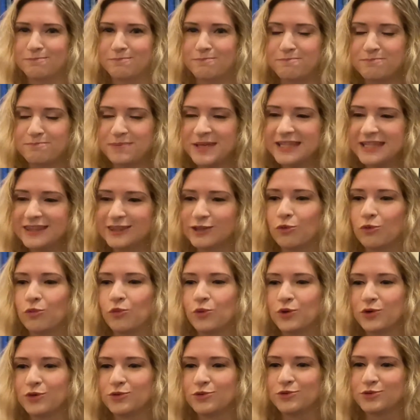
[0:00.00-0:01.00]
beat the
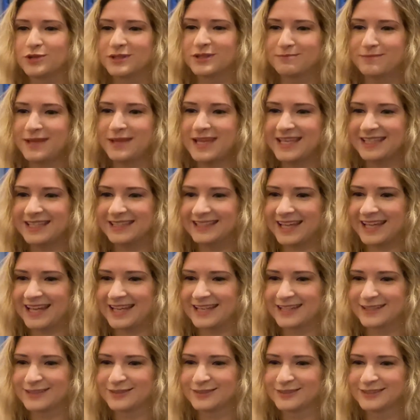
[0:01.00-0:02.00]
wound and make it
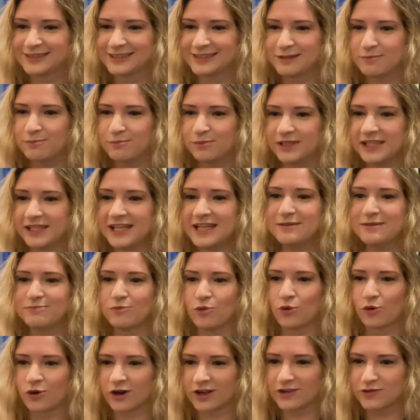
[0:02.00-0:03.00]
like bleed
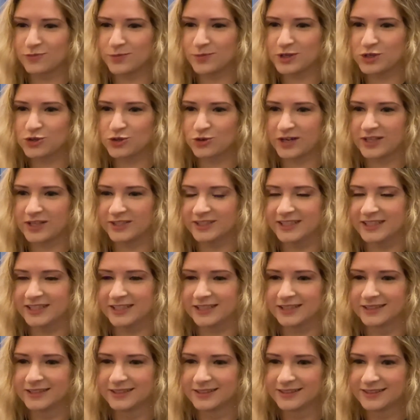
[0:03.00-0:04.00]
more, give him
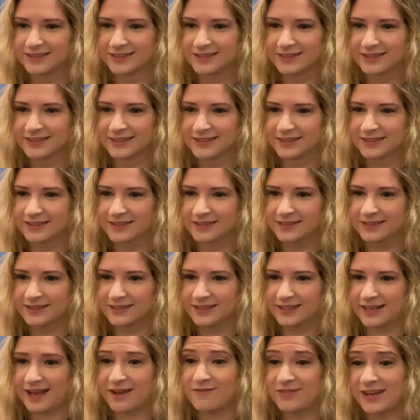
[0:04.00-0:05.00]
adrenaline?
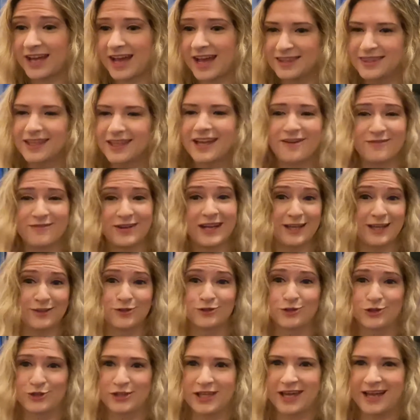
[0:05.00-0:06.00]
And I think I have an
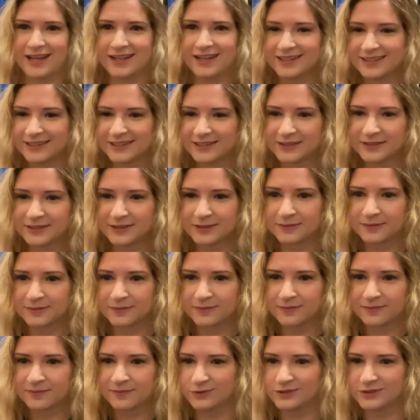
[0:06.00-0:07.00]
answer to that.
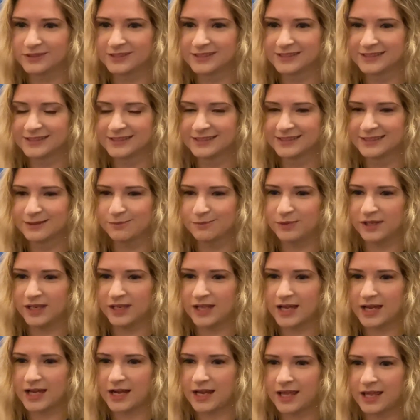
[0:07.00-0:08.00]

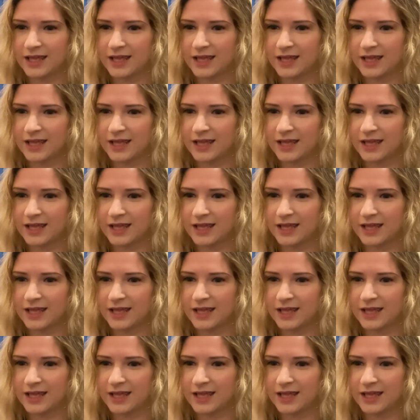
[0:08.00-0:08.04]
Blood.